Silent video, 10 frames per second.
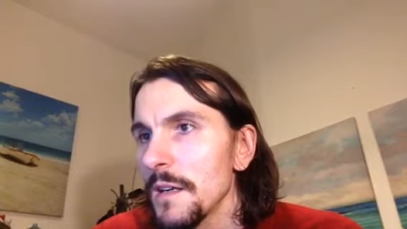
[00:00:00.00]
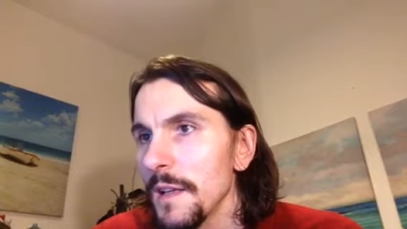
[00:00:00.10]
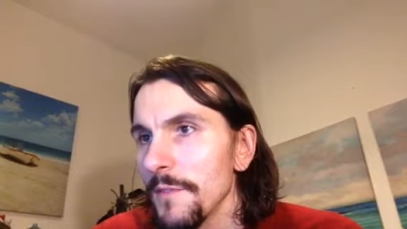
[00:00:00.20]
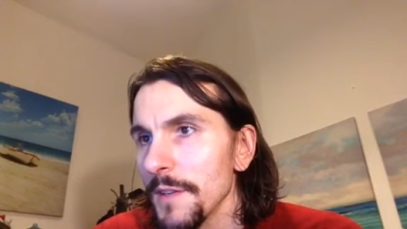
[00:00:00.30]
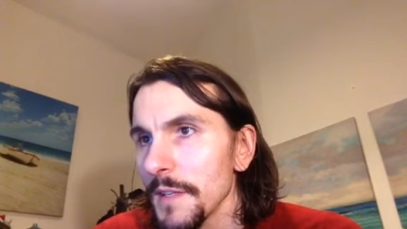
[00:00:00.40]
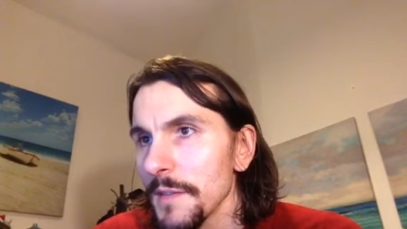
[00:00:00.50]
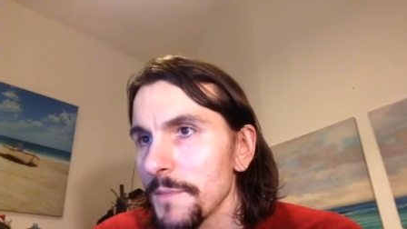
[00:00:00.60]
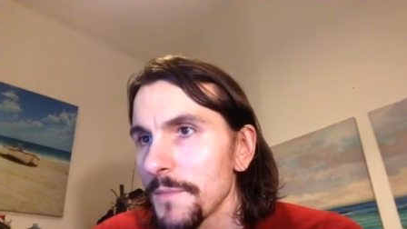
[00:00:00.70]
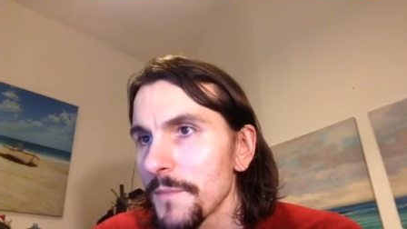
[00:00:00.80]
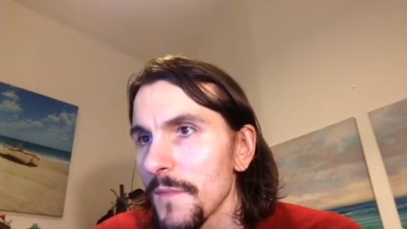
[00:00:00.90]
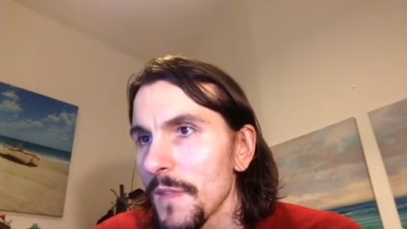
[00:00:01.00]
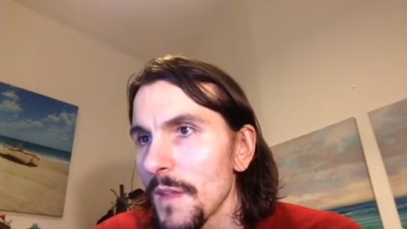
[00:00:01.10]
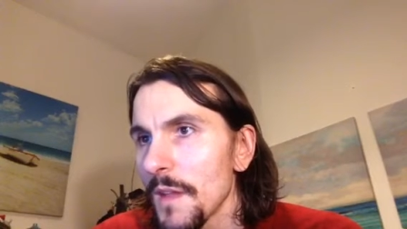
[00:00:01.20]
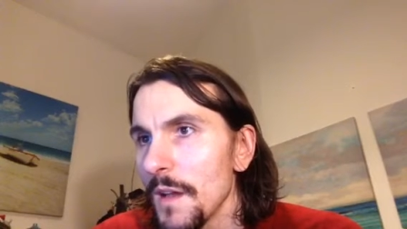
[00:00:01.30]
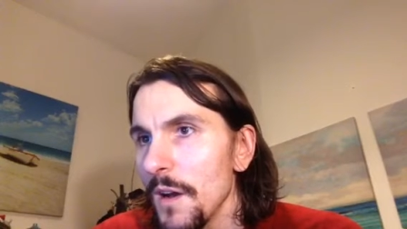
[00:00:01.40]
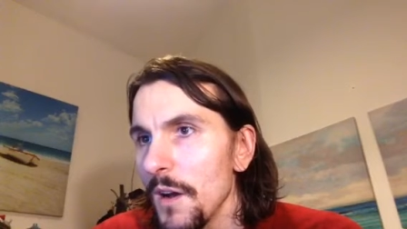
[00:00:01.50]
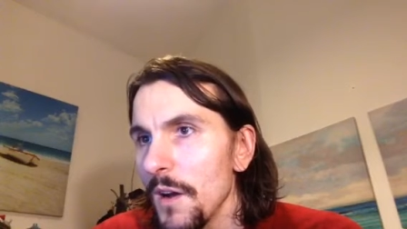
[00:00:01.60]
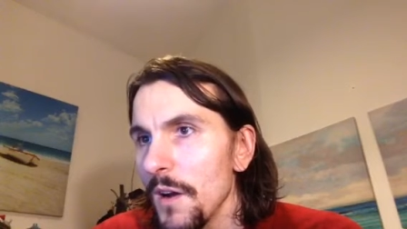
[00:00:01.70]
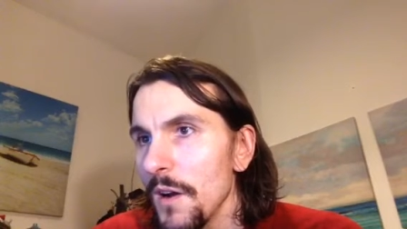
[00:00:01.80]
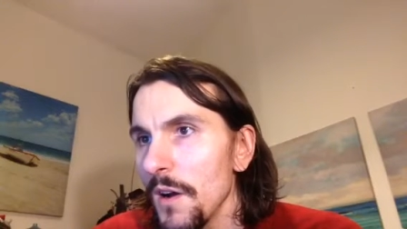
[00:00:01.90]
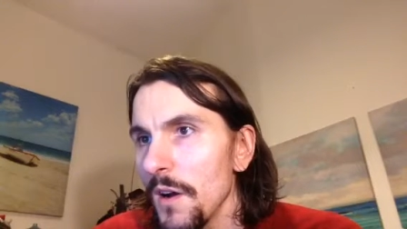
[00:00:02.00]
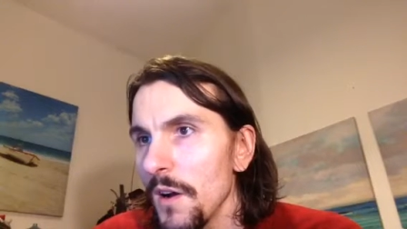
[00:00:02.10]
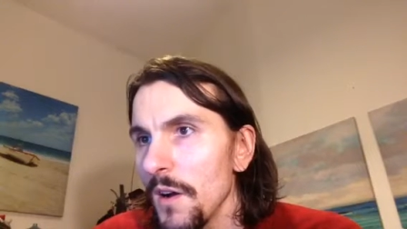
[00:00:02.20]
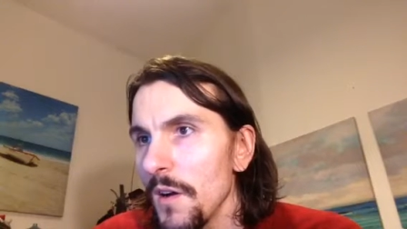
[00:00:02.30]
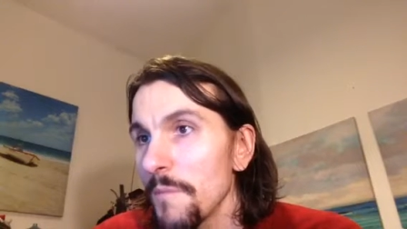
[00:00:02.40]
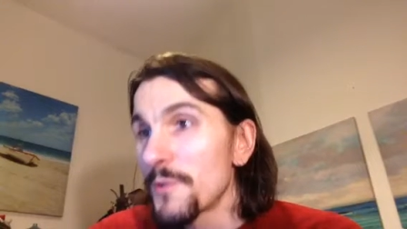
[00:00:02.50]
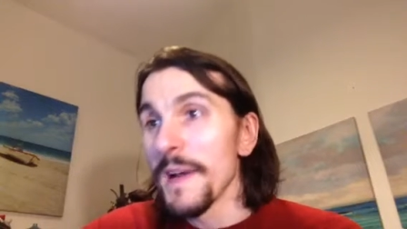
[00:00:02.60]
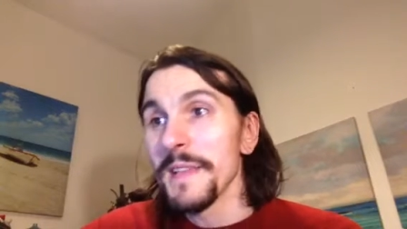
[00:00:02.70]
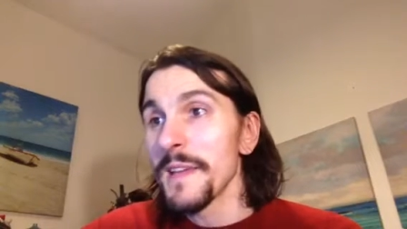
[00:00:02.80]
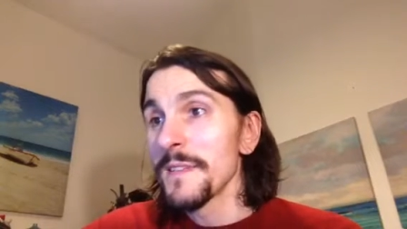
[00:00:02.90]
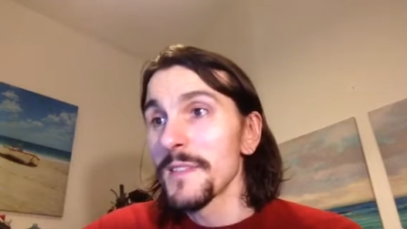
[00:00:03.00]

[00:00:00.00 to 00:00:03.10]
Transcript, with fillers: lovely. Uh, great then.